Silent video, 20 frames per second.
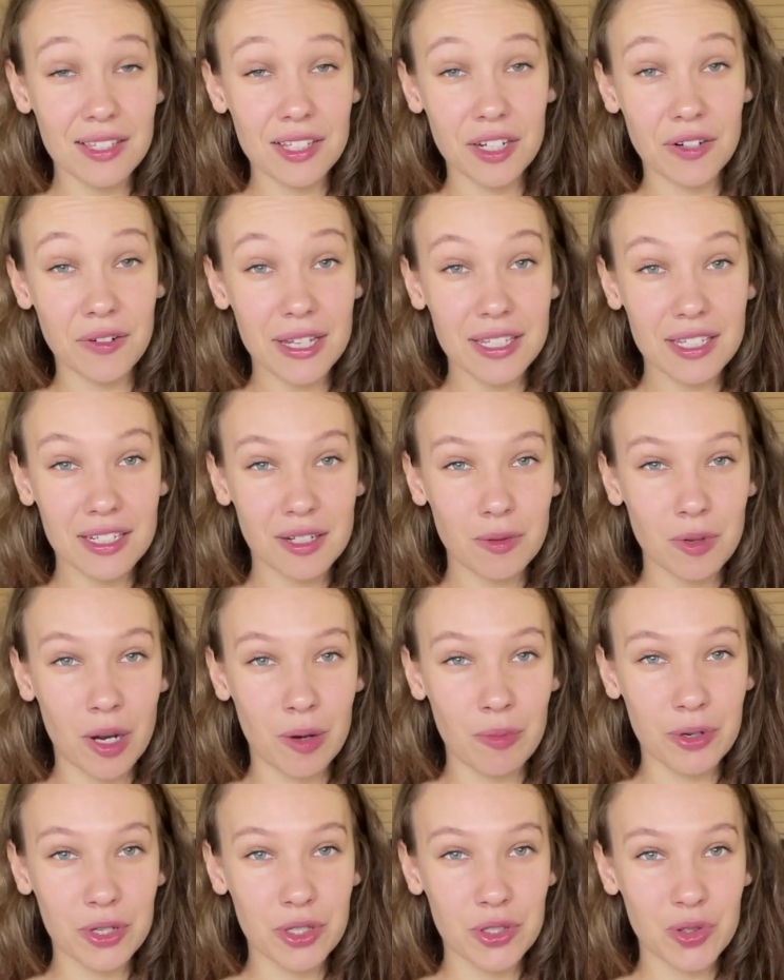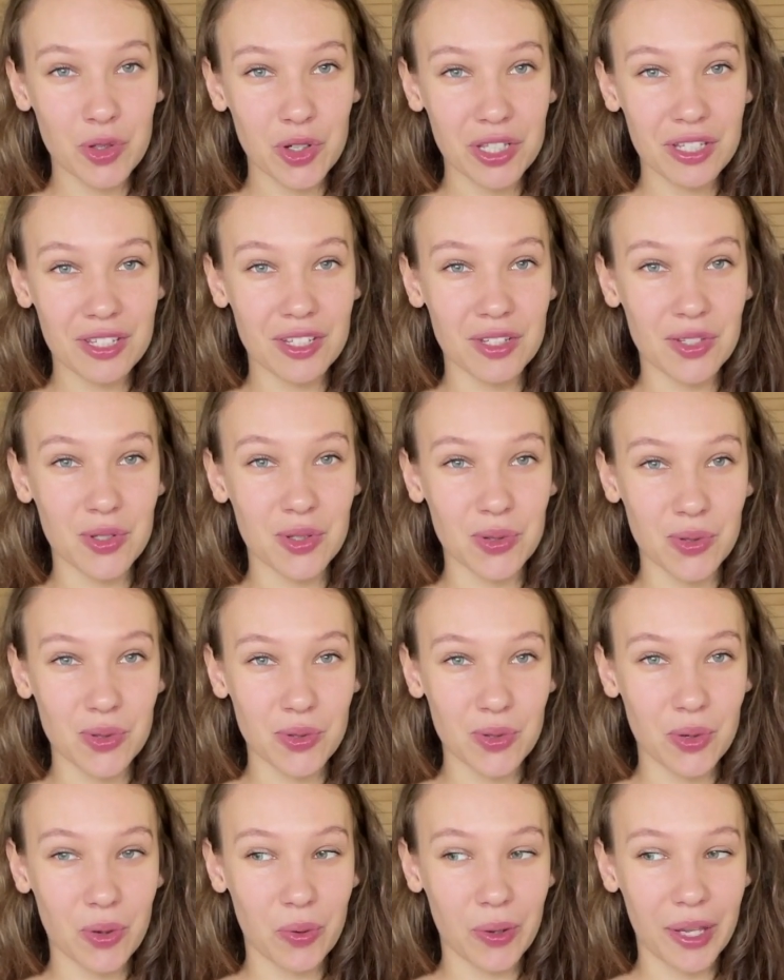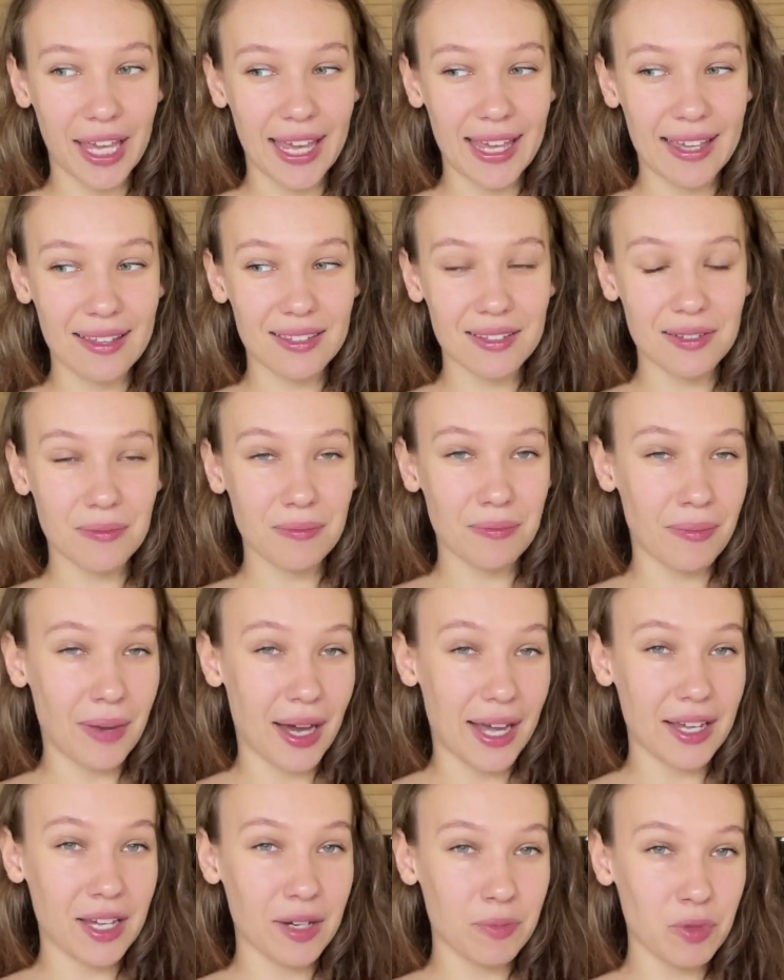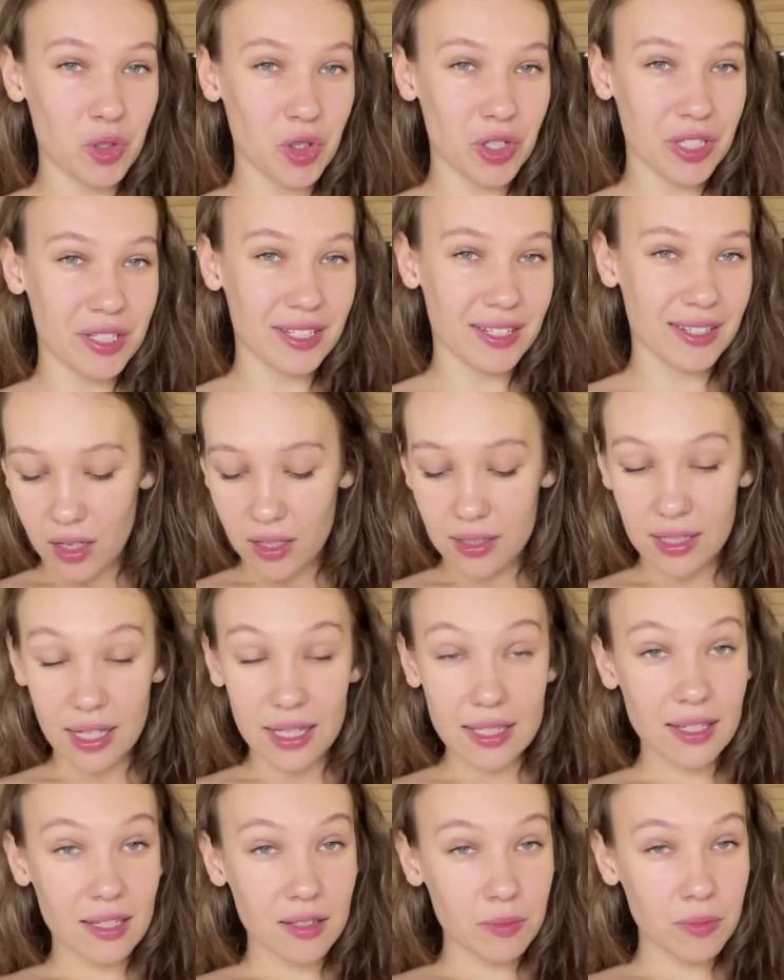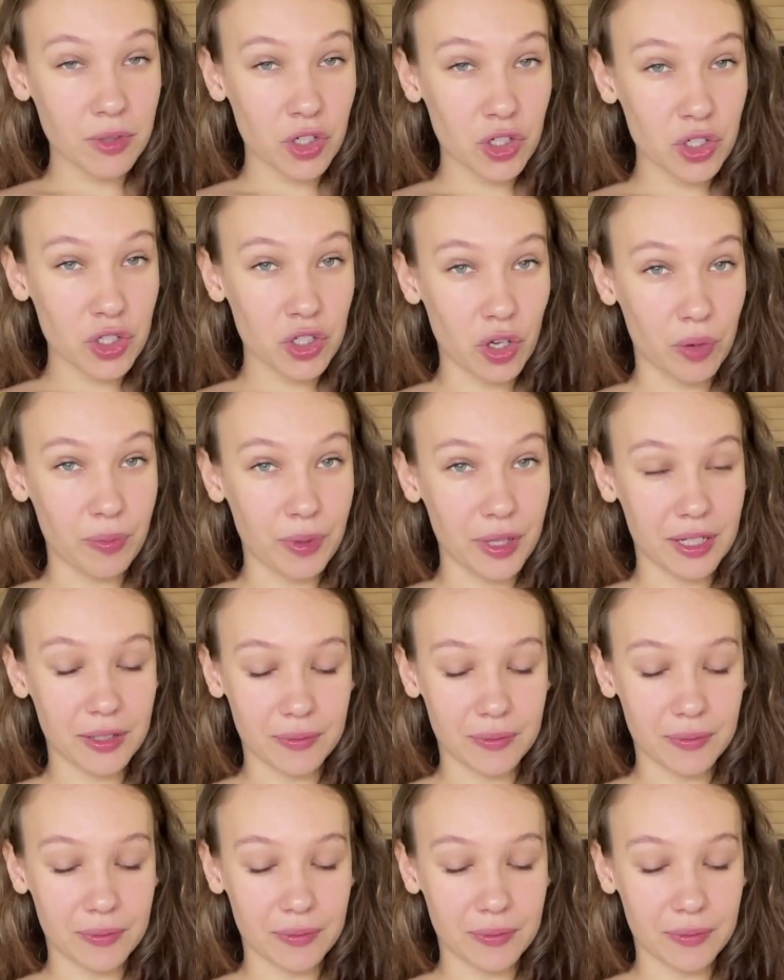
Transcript: a great opportunity to create my community. That can be your topic.